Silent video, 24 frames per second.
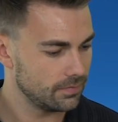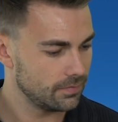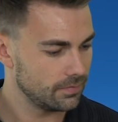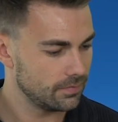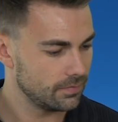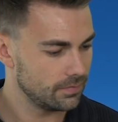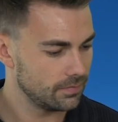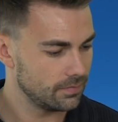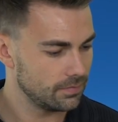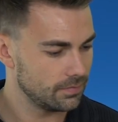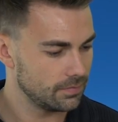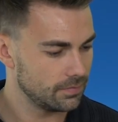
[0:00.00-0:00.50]

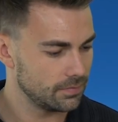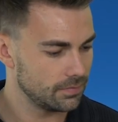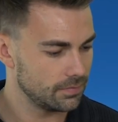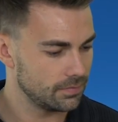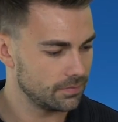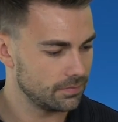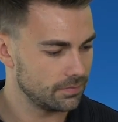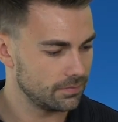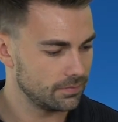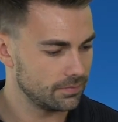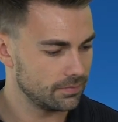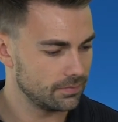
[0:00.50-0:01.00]

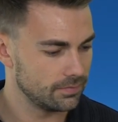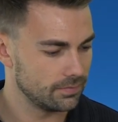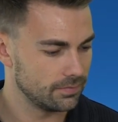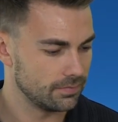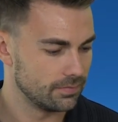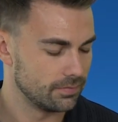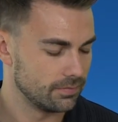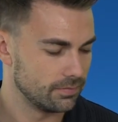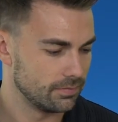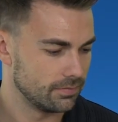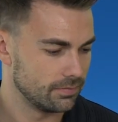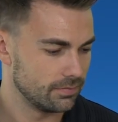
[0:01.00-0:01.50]

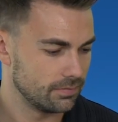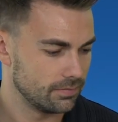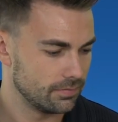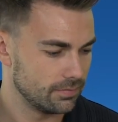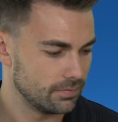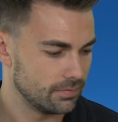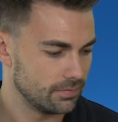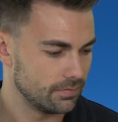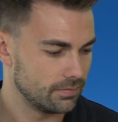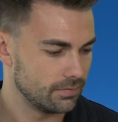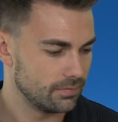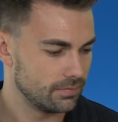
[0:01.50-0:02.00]

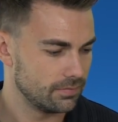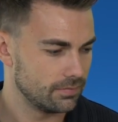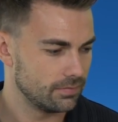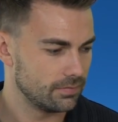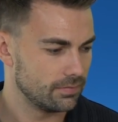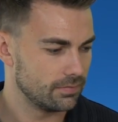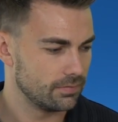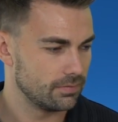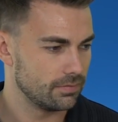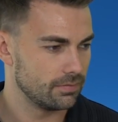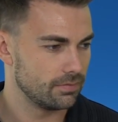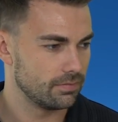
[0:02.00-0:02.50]

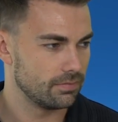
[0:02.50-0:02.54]
No words are spoken by the person on screen.